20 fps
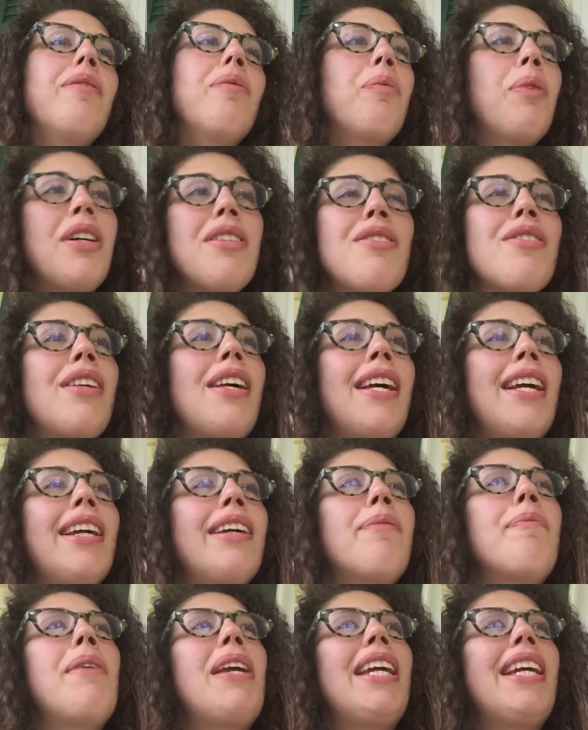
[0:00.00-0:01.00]
was like
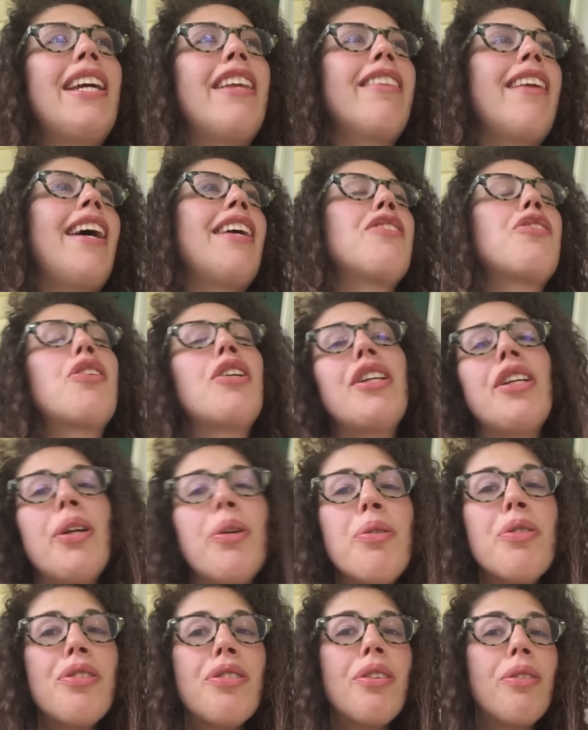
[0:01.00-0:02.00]
me in that she
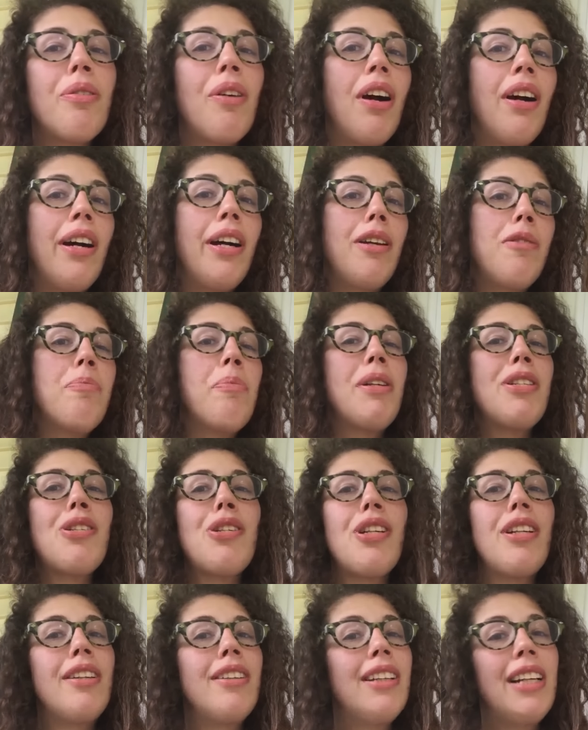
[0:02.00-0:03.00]
used to run but
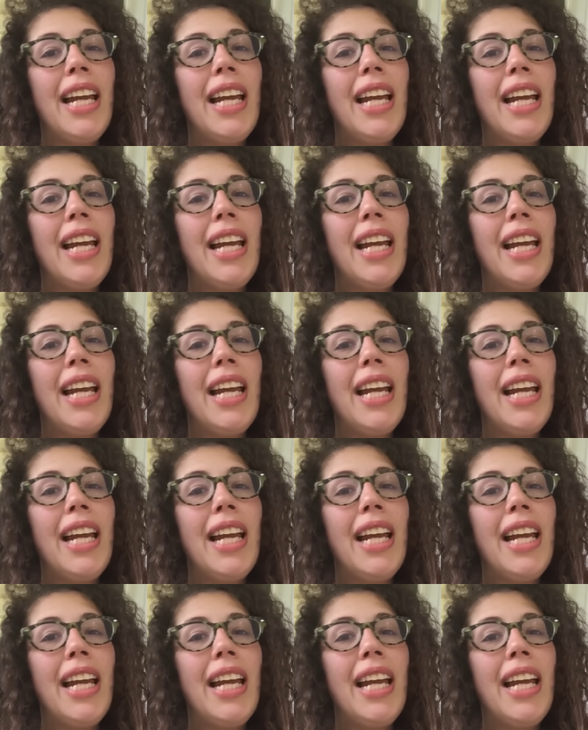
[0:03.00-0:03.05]
she